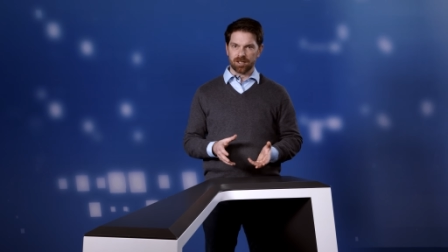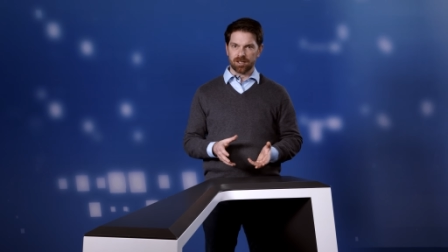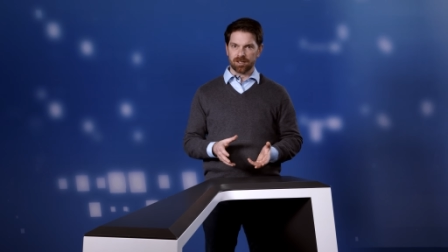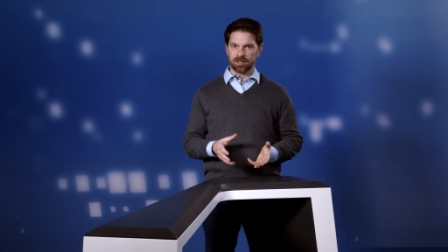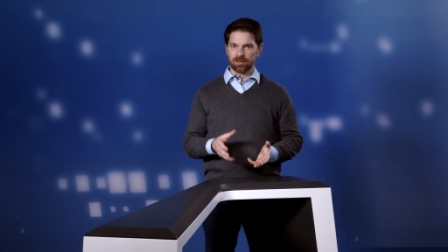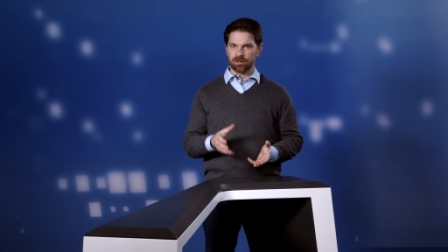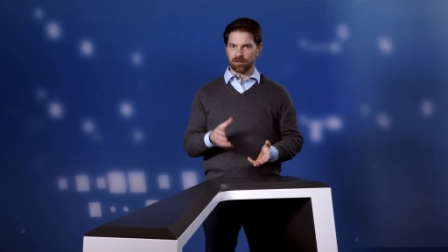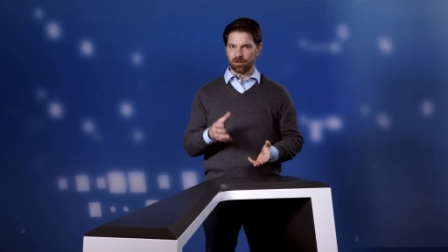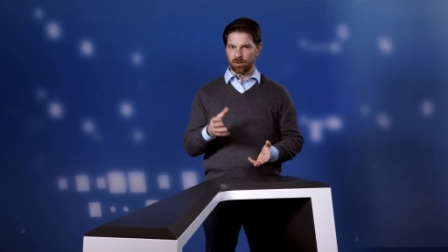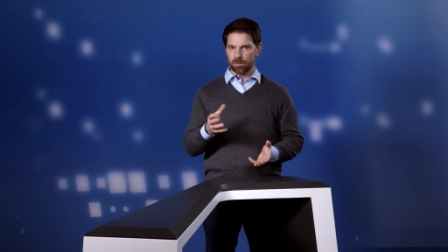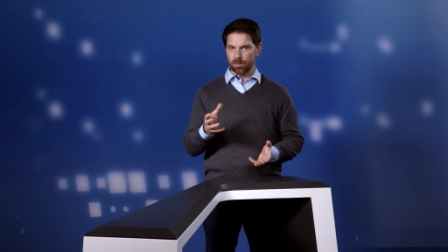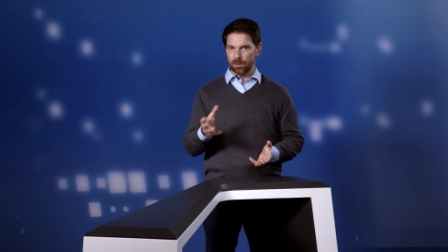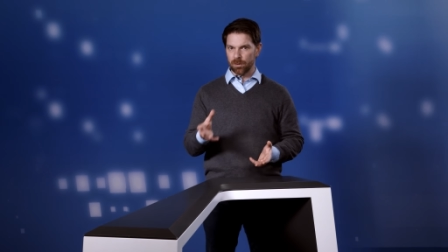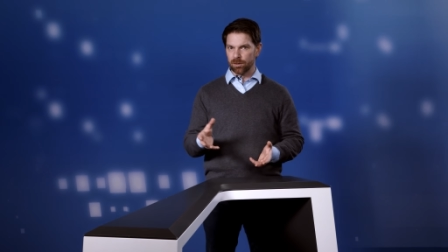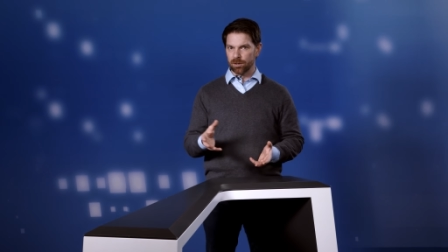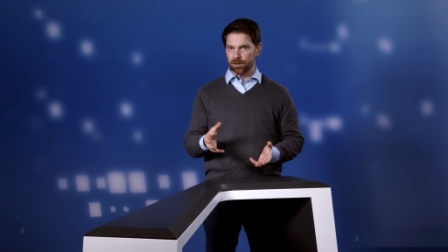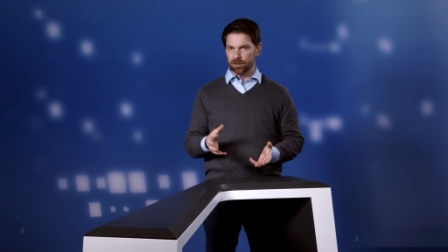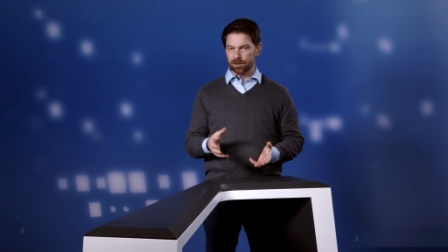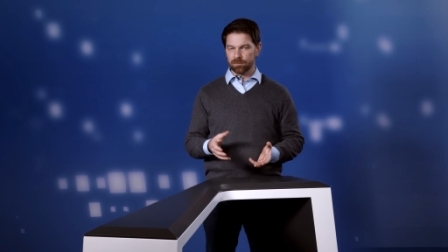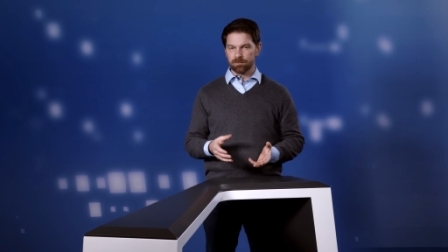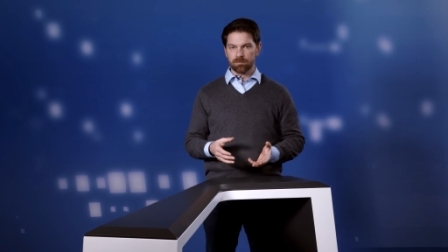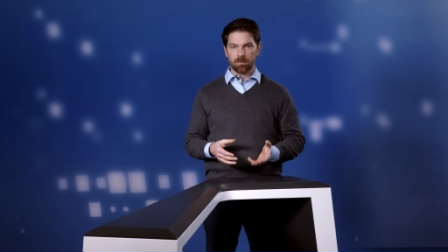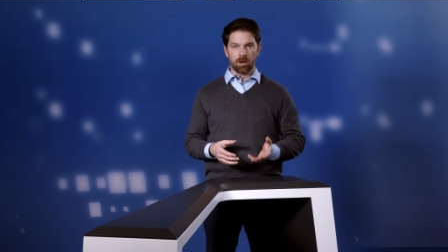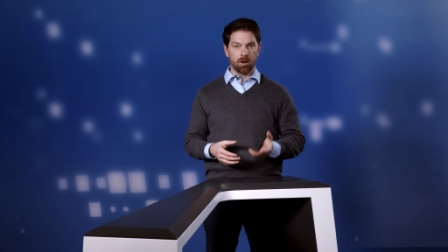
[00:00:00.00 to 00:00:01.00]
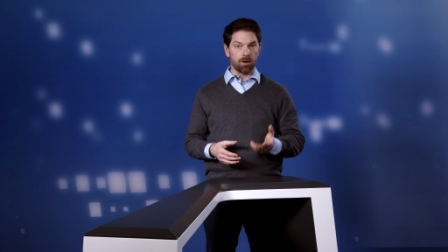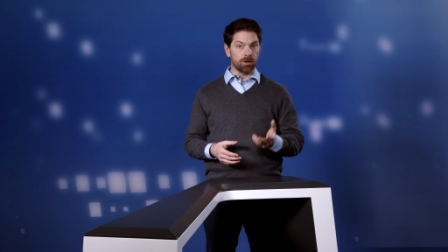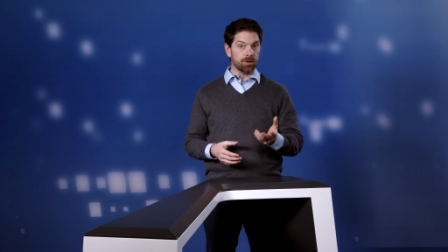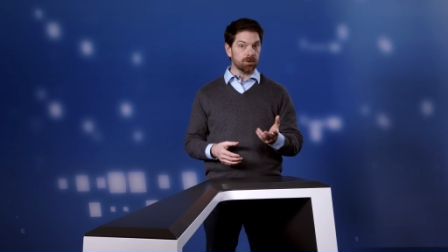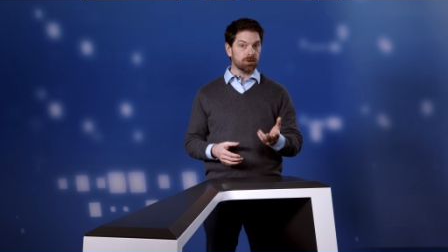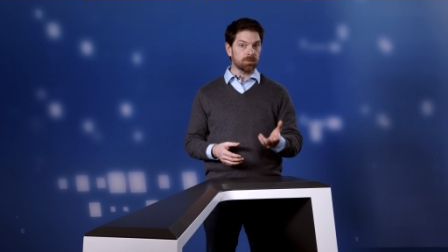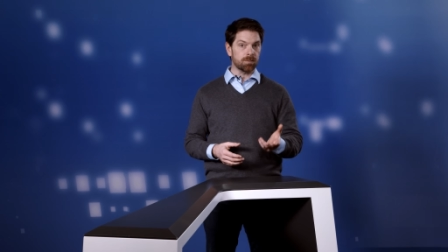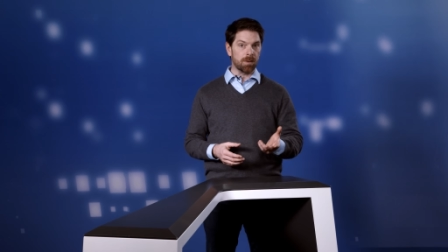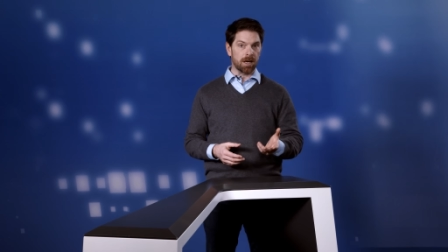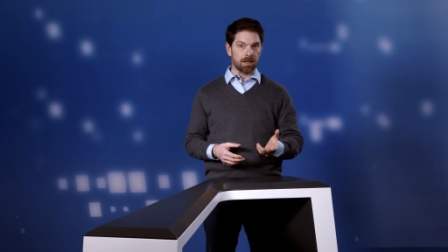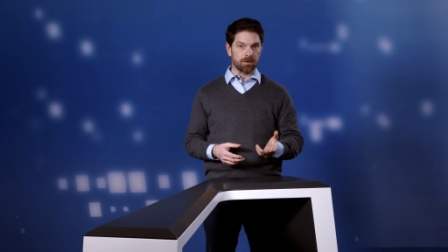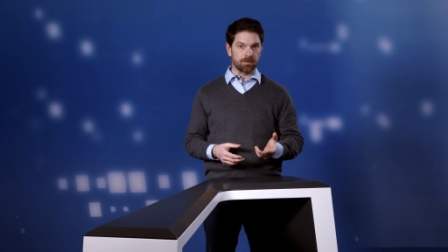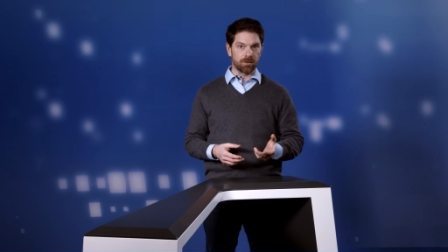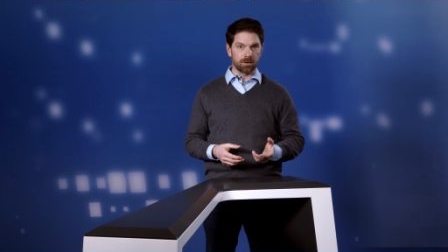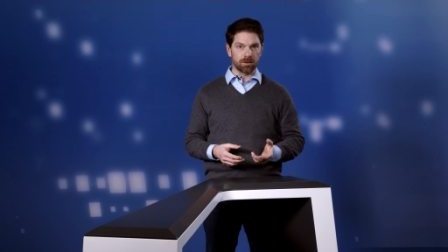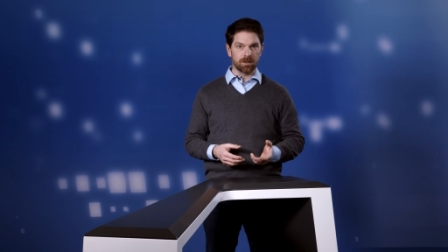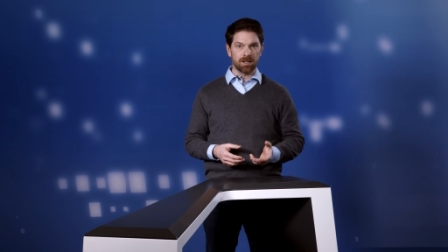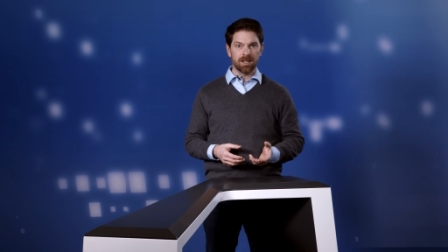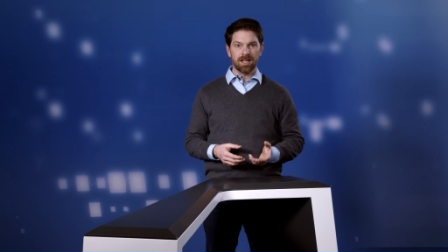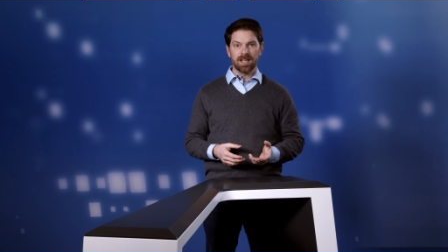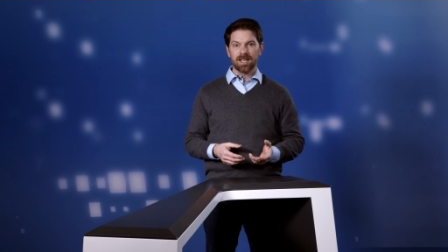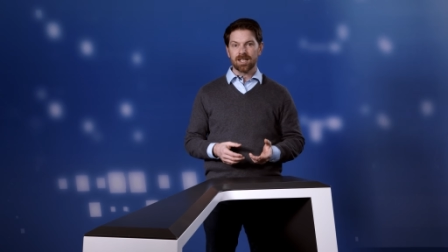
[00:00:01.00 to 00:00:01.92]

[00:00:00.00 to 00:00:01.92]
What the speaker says: in your computer or your smartphone